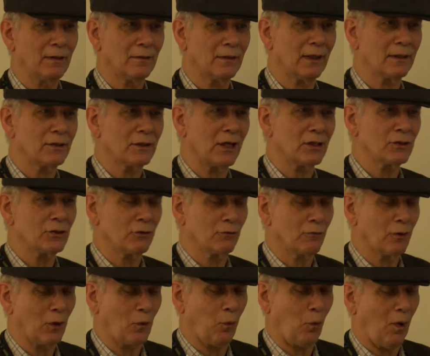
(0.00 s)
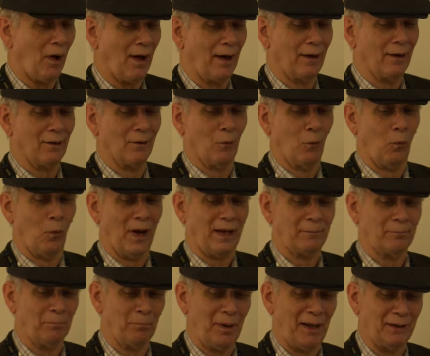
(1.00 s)
that doesn't require
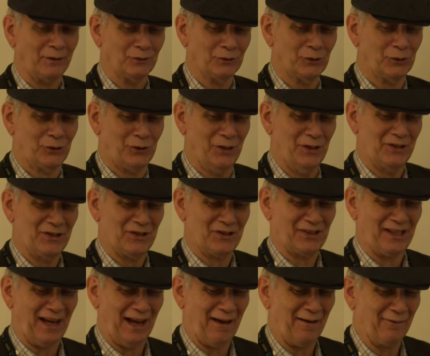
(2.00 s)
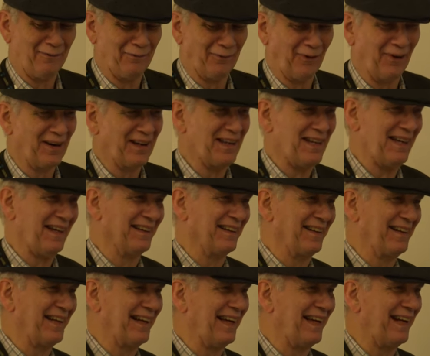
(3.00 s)
wet bench stuff or
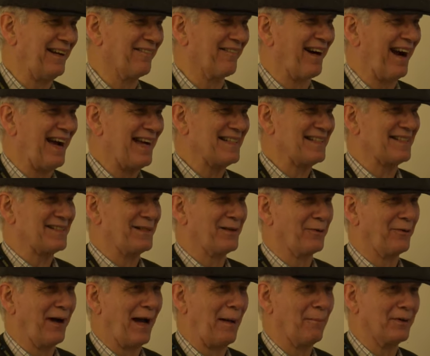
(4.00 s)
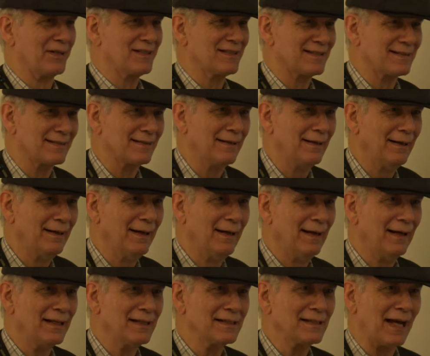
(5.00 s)
killing any rats or rabbits
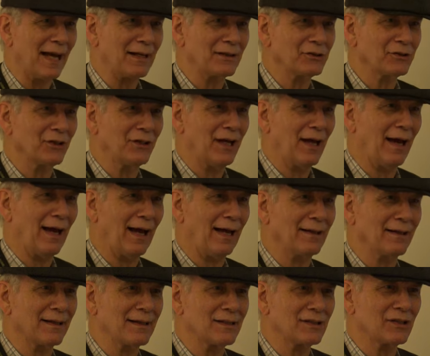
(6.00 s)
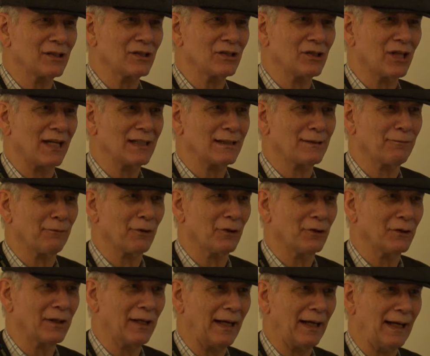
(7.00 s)
is actually highly
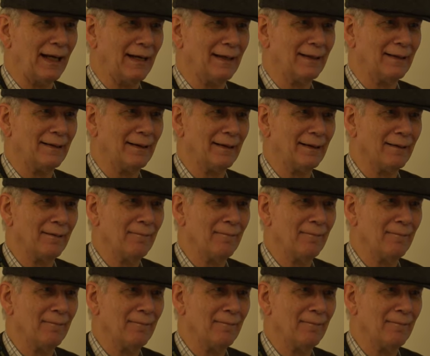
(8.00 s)
successful. And,